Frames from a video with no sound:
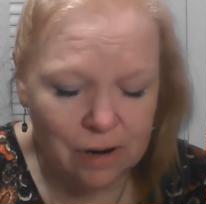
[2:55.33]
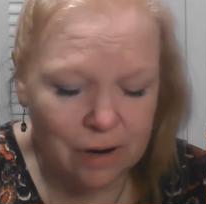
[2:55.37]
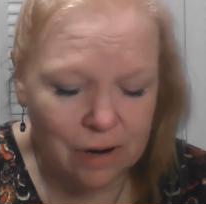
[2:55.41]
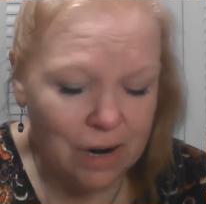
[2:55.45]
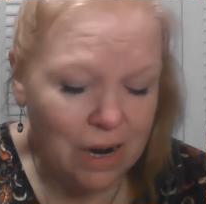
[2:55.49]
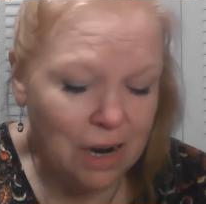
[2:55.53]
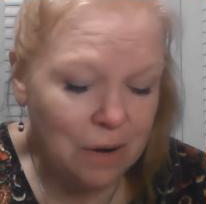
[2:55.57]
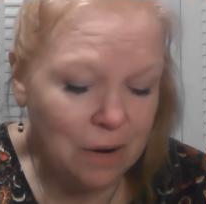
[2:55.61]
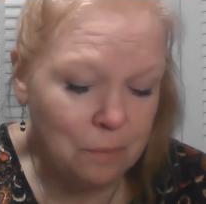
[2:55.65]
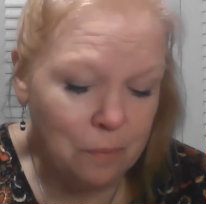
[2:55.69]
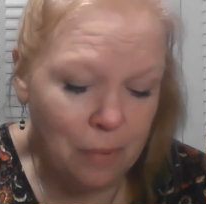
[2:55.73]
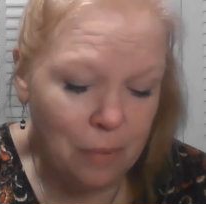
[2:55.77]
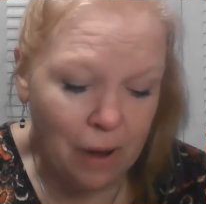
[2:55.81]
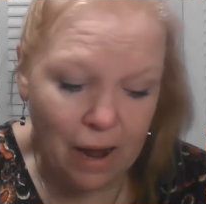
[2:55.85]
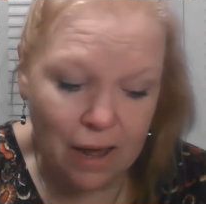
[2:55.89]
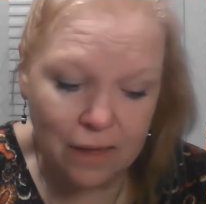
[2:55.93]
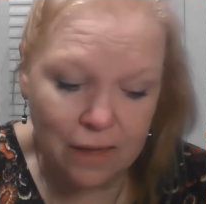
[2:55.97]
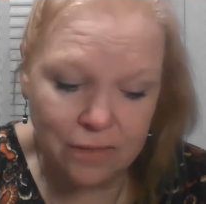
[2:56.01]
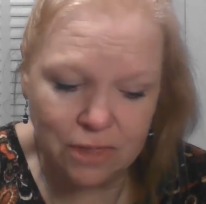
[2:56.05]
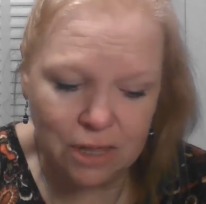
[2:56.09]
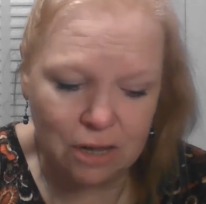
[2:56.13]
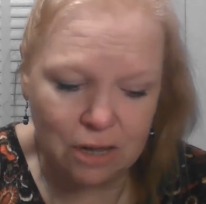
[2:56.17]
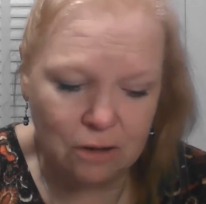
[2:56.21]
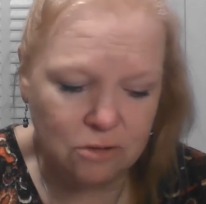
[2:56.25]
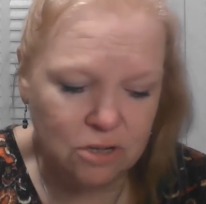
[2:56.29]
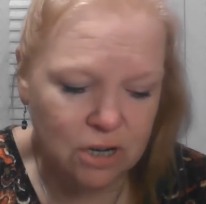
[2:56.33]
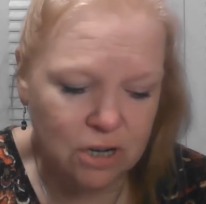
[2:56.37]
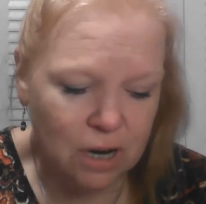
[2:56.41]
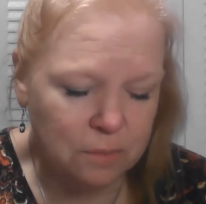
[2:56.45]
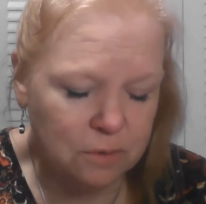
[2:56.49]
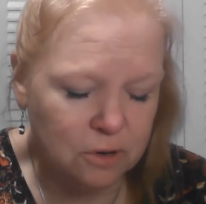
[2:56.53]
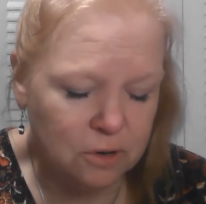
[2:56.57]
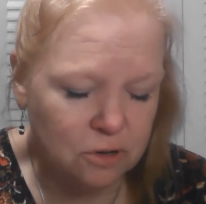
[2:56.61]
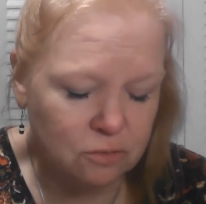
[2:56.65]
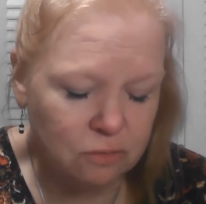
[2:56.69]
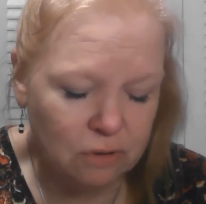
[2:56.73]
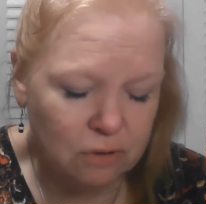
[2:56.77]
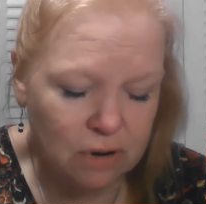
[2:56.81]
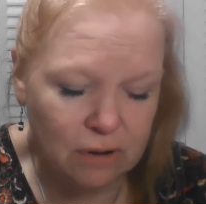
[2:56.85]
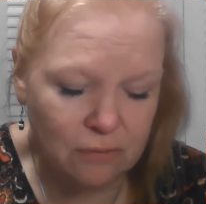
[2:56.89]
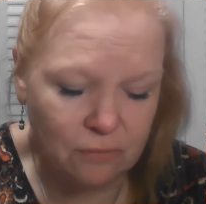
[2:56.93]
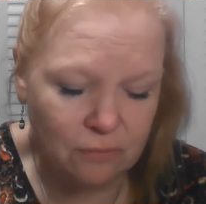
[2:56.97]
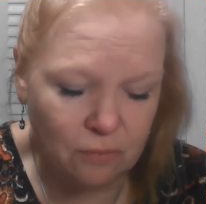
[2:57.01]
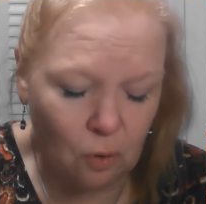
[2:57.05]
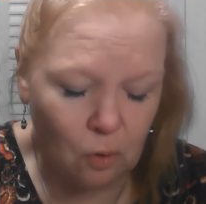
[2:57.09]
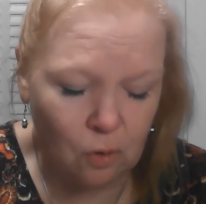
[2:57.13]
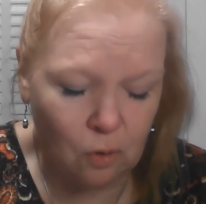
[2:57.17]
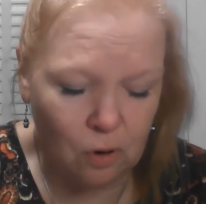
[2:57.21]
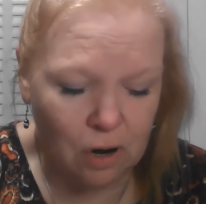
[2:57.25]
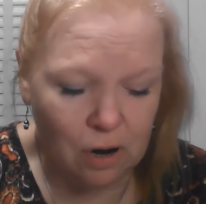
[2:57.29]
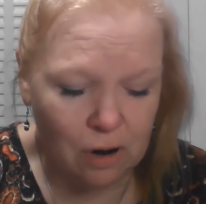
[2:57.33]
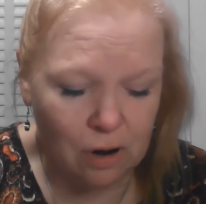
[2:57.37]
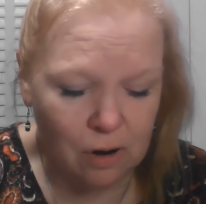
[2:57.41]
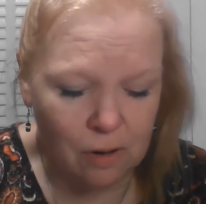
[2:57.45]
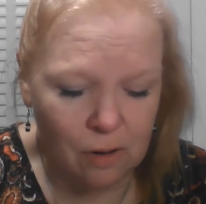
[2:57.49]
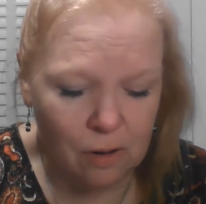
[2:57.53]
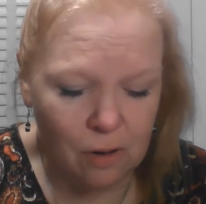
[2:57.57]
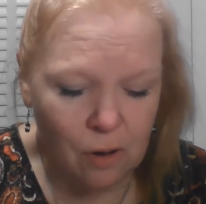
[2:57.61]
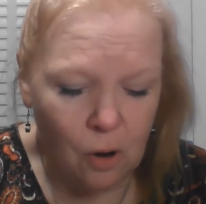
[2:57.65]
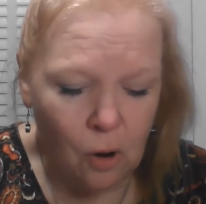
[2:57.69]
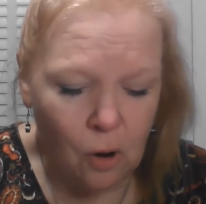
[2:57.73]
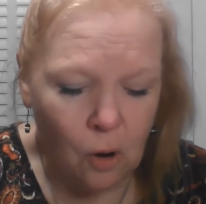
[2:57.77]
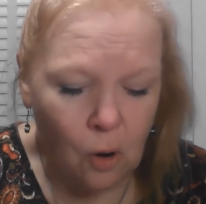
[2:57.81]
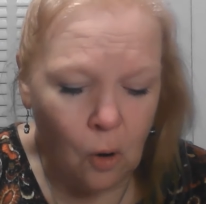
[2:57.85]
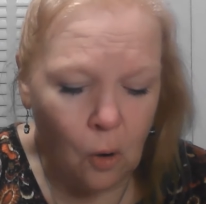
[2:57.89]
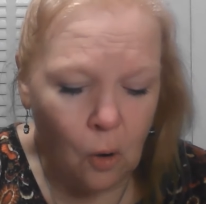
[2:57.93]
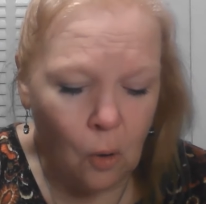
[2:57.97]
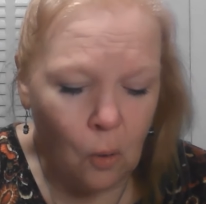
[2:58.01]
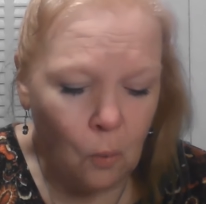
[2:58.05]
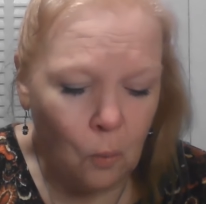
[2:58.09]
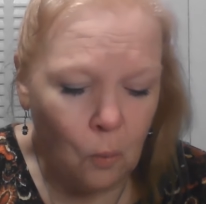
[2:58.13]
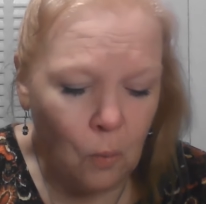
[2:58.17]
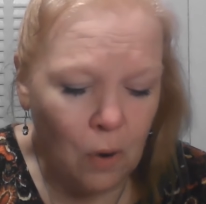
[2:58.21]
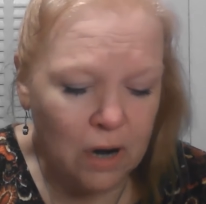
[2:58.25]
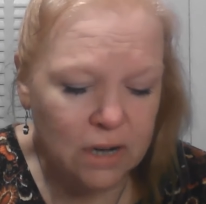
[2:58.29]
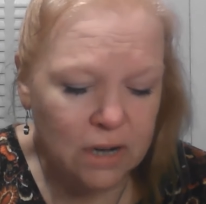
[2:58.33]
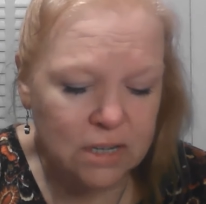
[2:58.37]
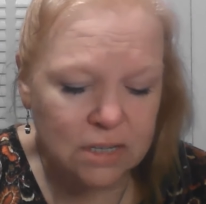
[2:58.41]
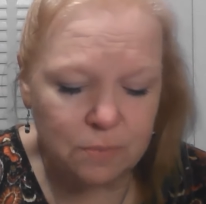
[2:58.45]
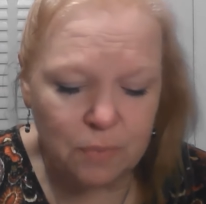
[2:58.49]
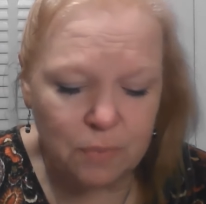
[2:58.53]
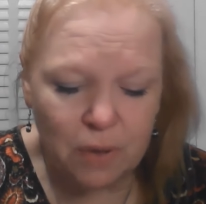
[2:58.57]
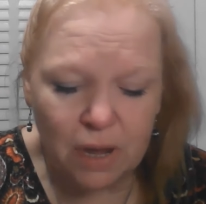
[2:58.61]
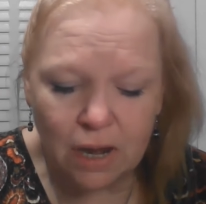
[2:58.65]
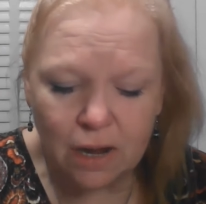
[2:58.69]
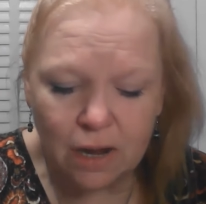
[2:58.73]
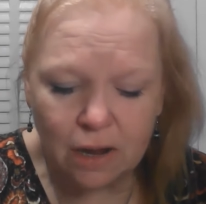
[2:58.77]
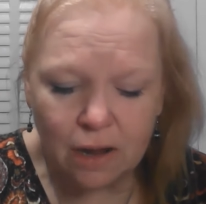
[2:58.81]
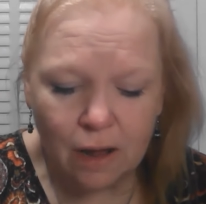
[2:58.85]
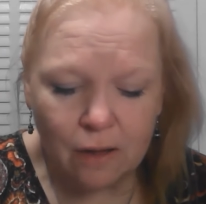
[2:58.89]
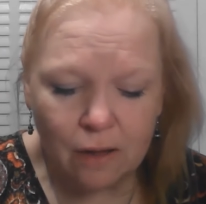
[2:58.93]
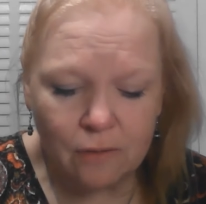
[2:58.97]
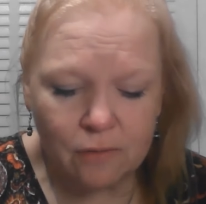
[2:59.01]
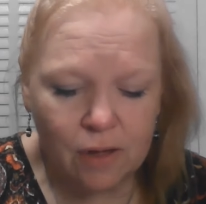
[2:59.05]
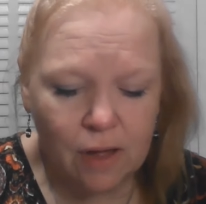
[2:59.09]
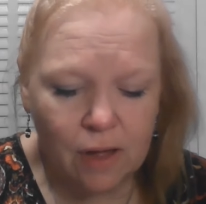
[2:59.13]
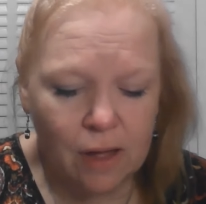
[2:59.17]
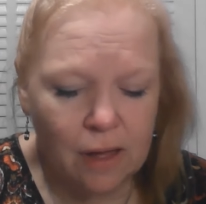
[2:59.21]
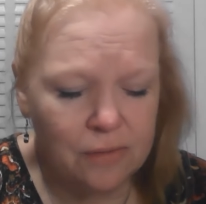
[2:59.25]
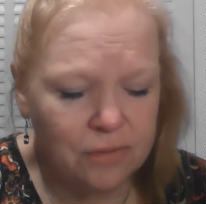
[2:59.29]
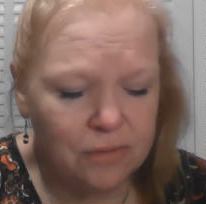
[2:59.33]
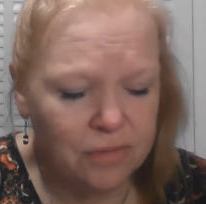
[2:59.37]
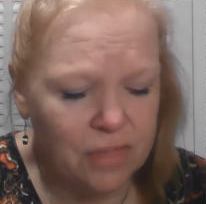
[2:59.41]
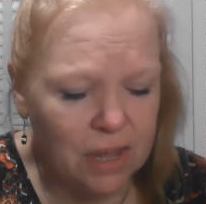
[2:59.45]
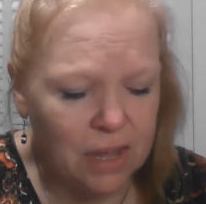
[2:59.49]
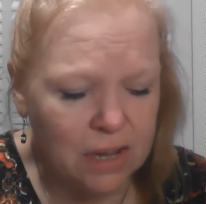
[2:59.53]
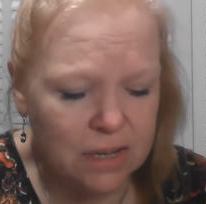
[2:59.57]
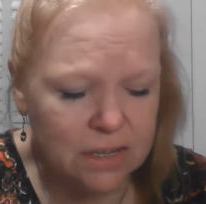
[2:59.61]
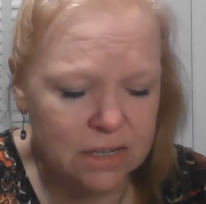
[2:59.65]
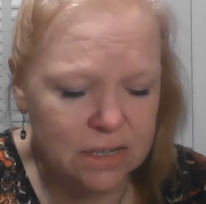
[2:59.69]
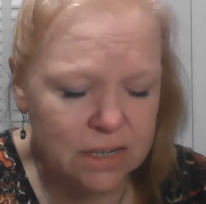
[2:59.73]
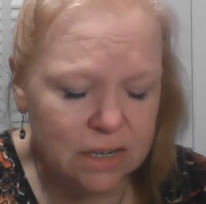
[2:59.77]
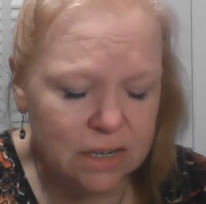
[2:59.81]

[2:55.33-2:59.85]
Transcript: In Matthew chapter 24, where I speak of things to